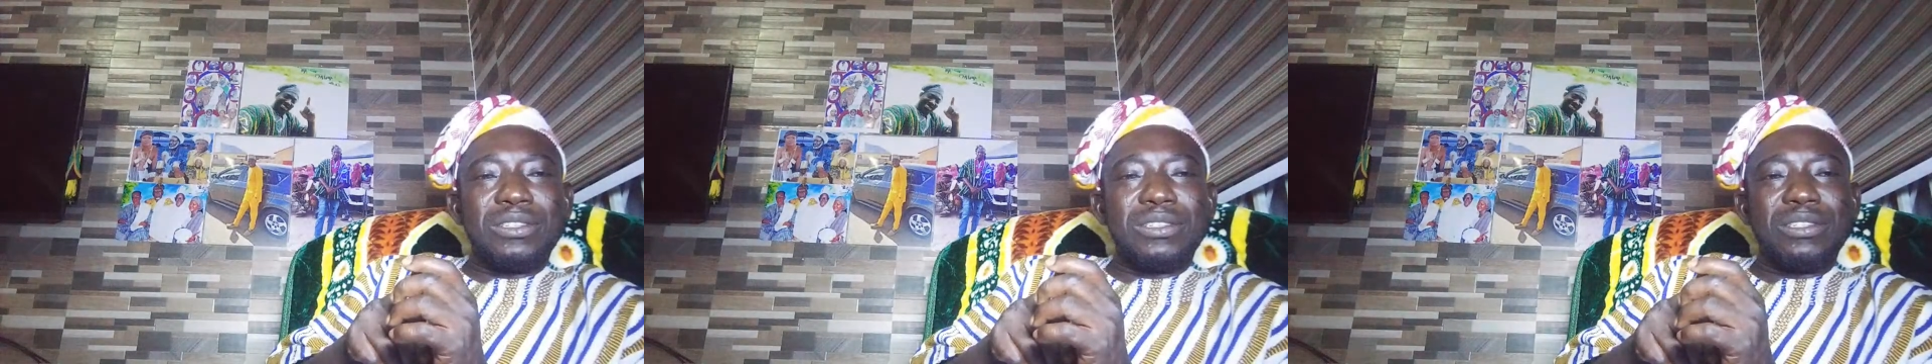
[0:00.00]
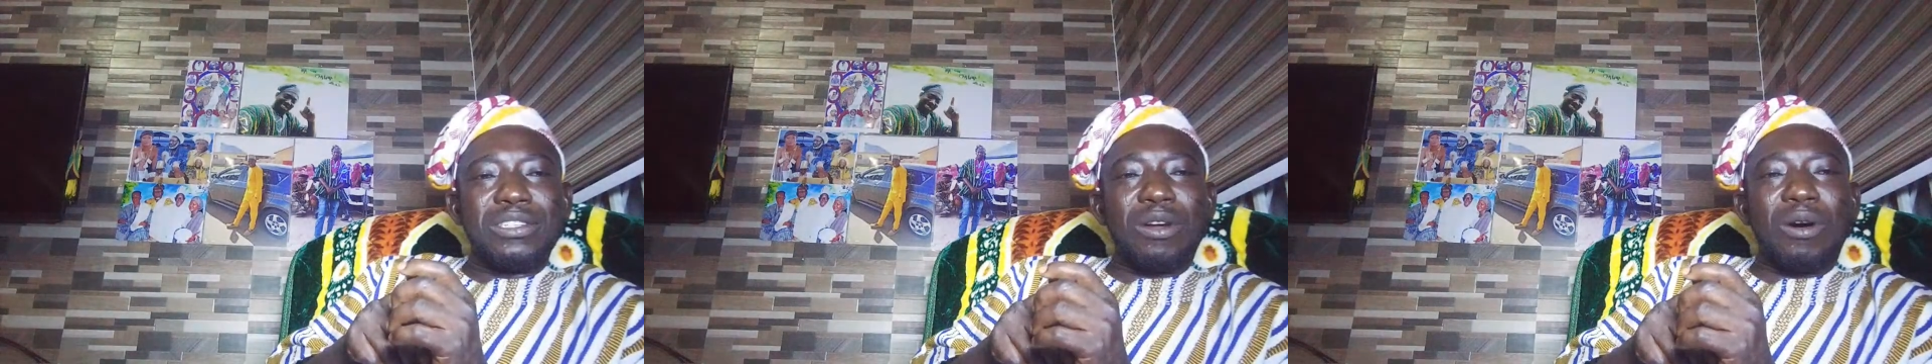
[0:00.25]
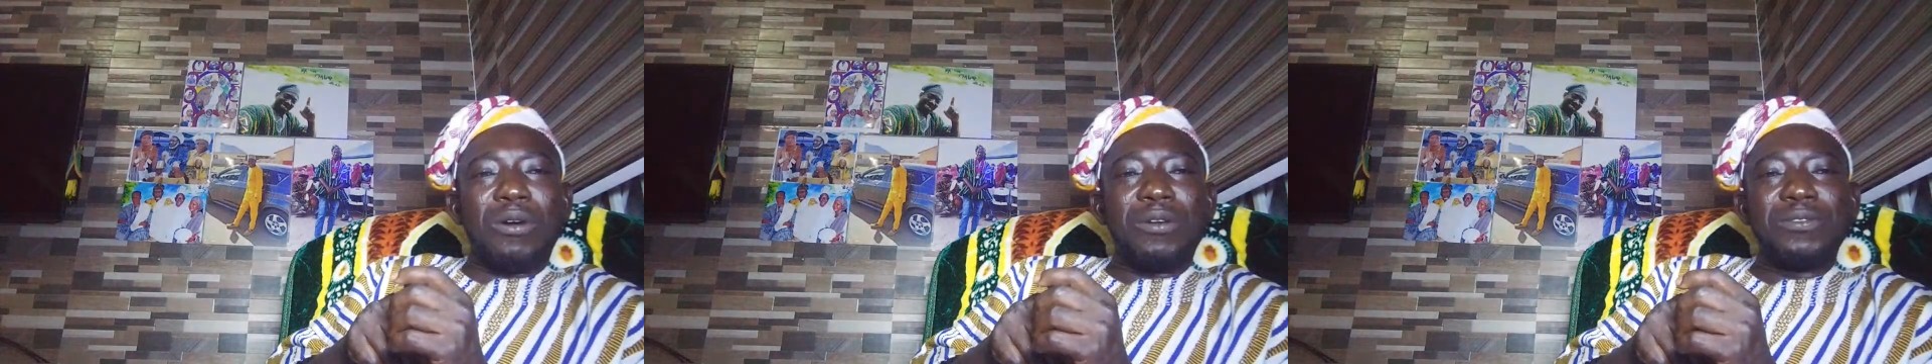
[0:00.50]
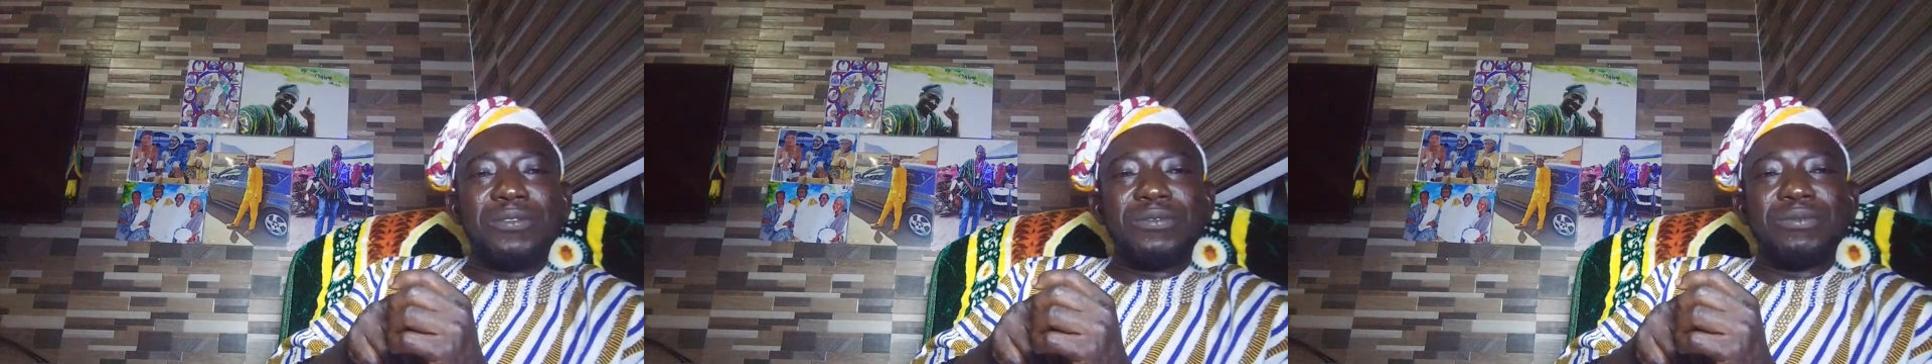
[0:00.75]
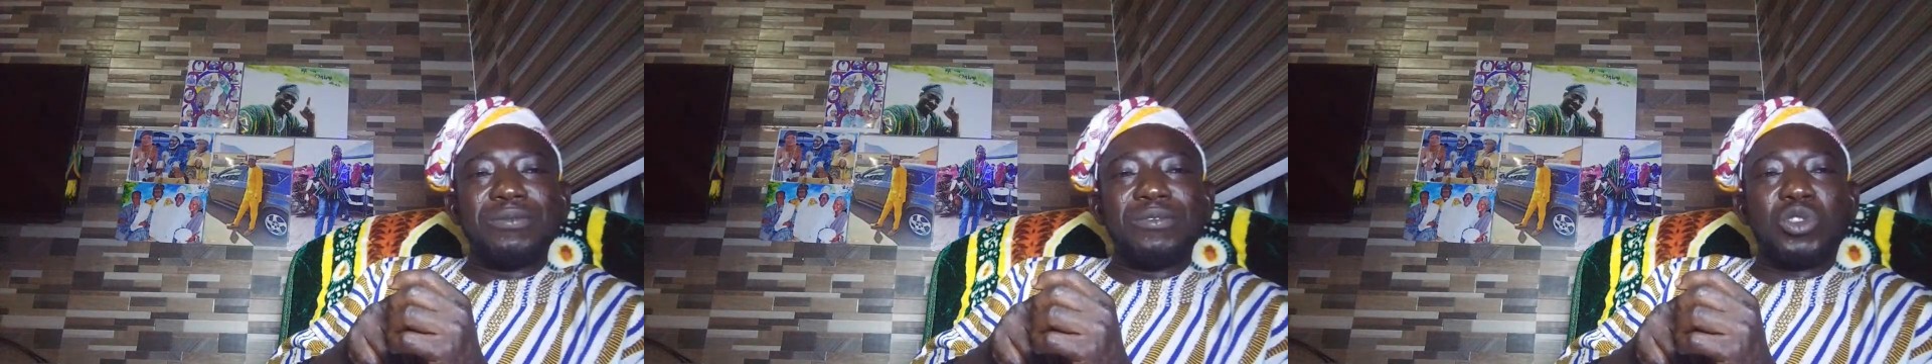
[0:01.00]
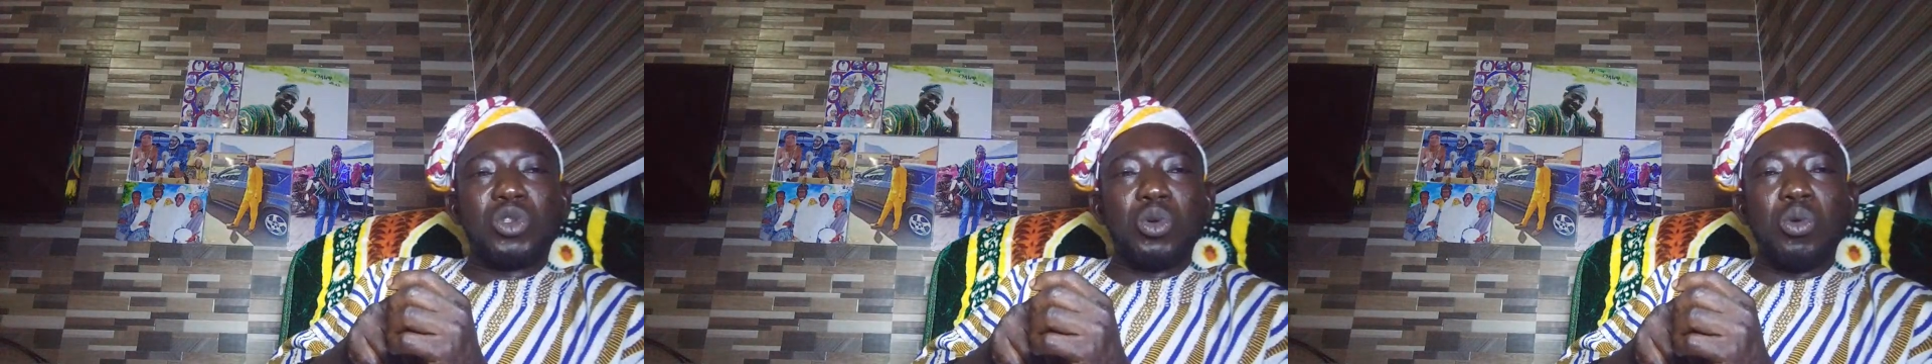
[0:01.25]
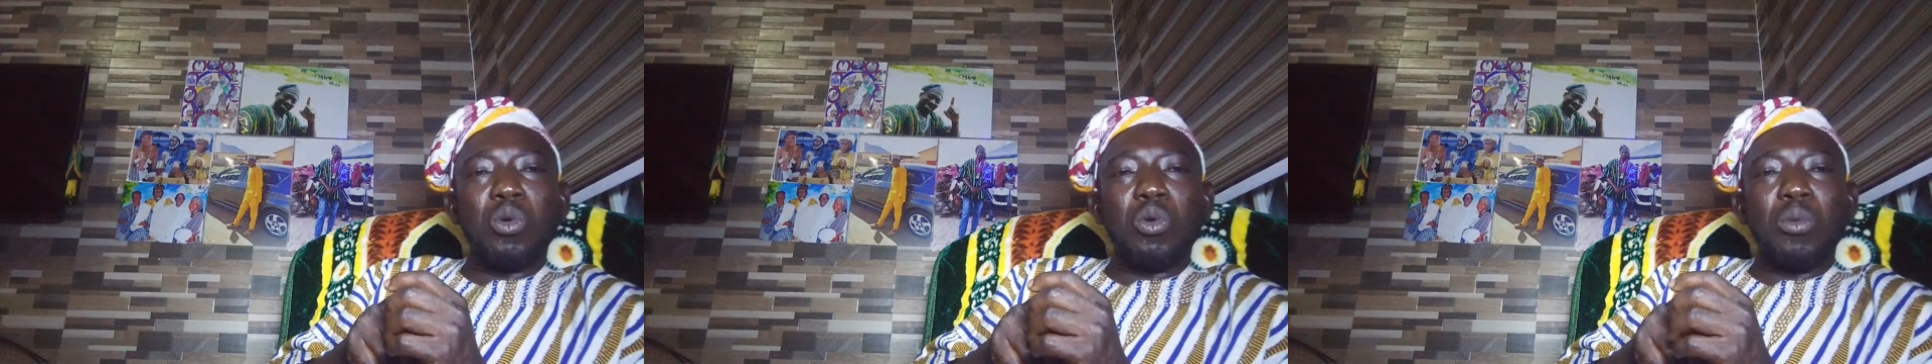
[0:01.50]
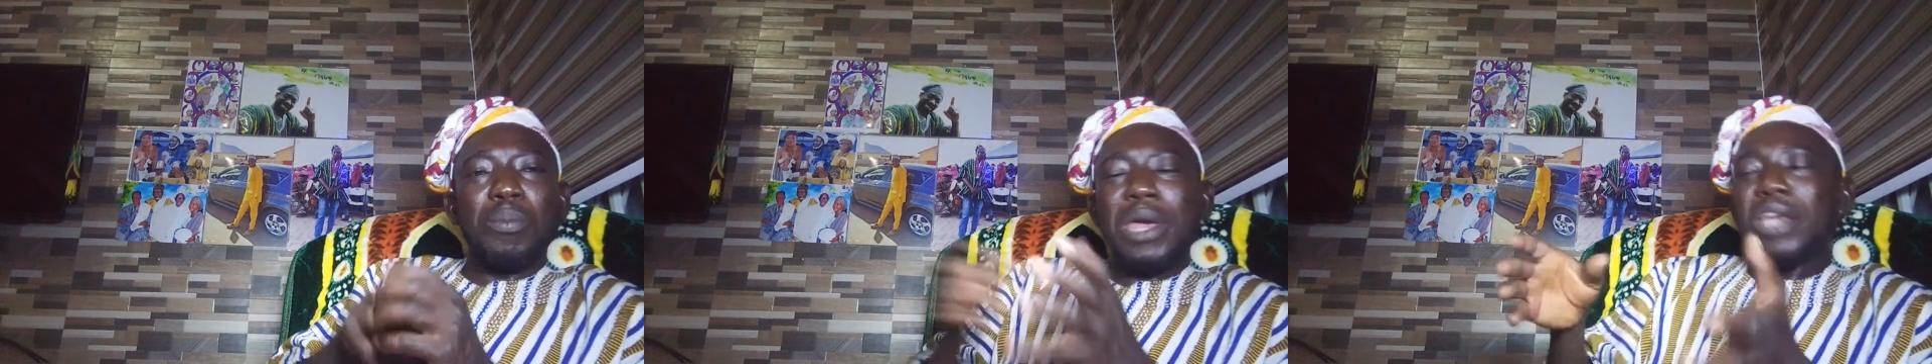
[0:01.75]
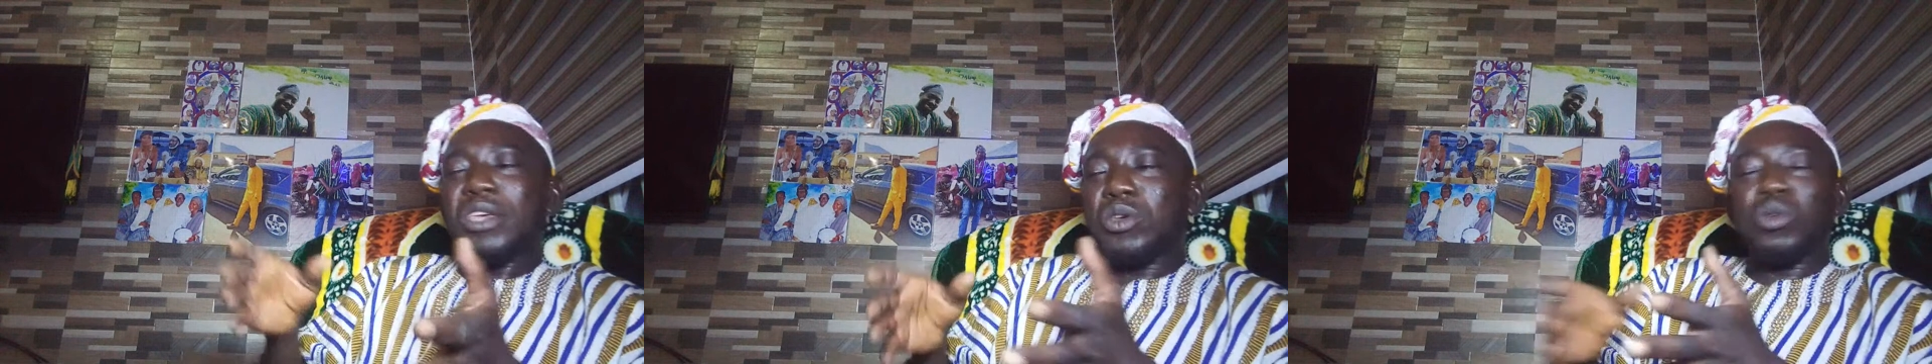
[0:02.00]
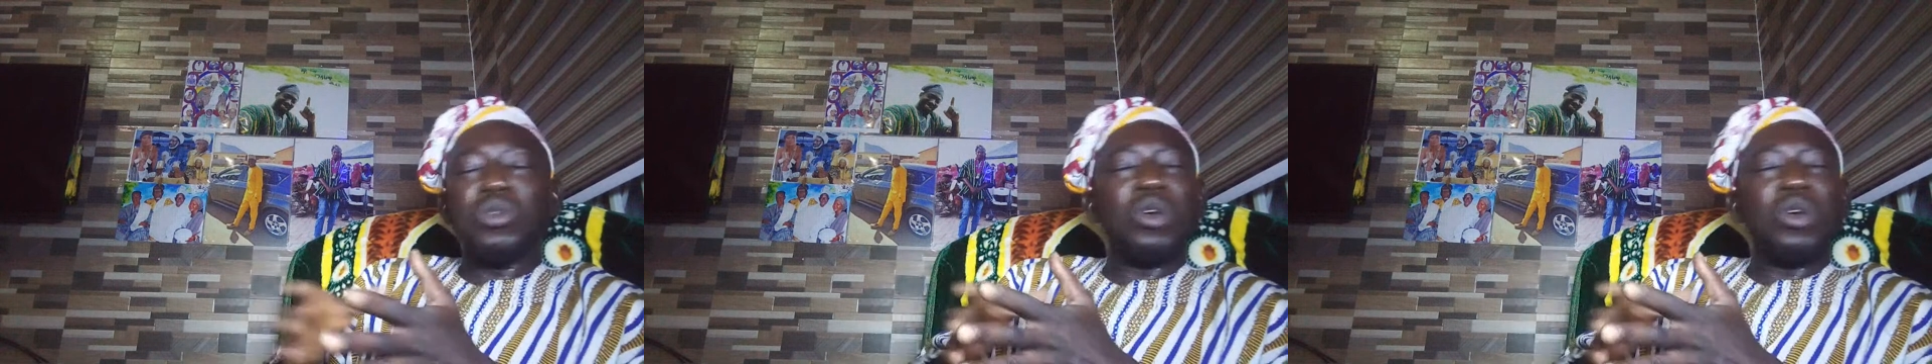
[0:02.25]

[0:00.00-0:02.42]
to make you